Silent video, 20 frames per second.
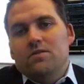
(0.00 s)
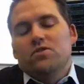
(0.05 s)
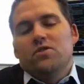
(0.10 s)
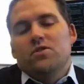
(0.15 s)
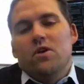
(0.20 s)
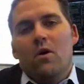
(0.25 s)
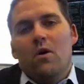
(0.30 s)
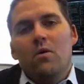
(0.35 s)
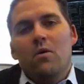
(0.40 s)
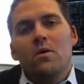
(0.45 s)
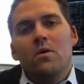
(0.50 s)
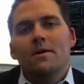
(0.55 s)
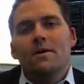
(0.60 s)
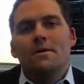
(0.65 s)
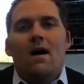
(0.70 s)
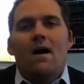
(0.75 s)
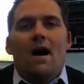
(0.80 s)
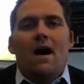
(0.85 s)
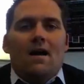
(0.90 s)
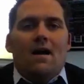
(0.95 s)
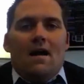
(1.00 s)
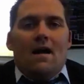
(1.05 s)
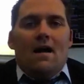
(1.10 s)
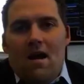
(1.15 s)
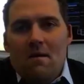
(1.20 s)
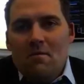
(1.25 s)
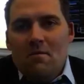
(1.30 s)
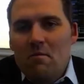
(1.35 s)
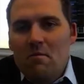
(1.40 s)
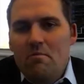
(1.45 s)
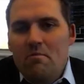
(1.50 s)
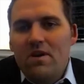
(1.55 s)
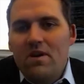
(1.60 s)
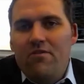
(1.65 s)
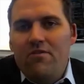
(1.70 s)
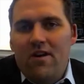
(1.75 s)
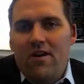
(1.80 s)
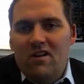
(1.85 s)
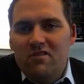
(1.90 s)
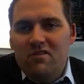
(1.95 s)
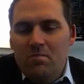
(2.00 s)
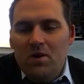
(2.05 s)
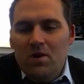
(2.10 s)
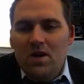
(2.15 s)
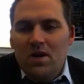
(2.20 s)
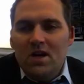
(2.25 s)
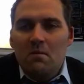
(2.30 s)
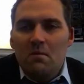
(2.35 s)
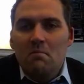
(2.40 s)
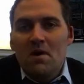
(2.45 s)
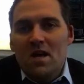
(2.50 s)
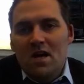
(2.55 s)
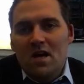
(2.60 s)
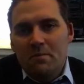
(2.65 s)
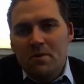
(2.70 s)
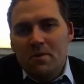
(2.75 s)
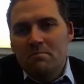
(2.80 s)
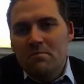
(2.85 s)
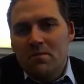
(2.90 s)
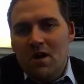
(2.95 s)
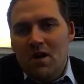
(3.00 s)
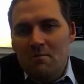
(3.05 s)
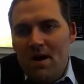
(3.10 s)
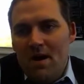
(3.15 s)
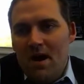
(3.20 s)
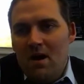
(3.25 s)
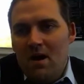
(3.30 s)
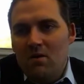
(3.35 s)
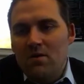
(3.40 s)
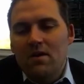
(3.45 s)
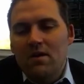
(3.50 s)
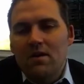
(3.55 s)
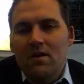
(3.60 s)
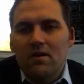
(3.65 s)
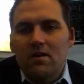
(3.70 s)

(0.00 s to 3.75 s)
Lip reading: So I'm a big fan of putting a minimum amount.